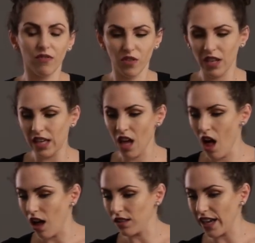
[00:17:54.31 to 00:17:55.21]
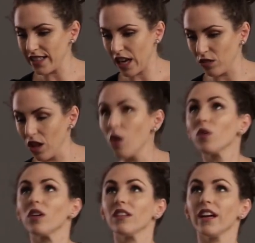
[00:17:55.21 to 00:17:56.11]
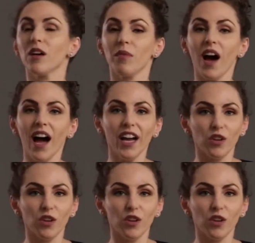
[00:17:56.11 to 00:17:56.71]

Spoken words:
If you need a light down low or a light up high,